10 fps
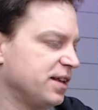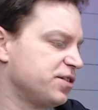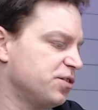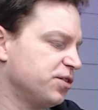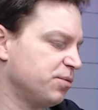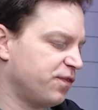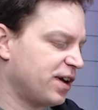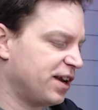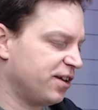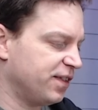That's another
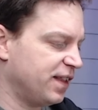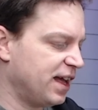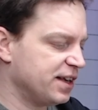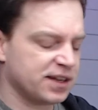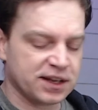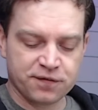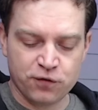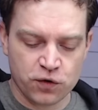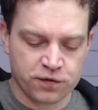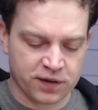fan on there, so that's
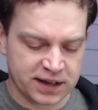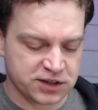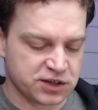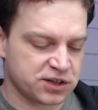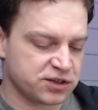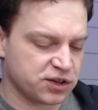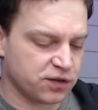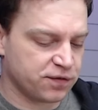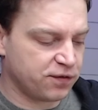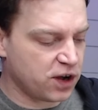four fans
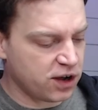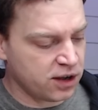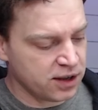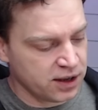so far.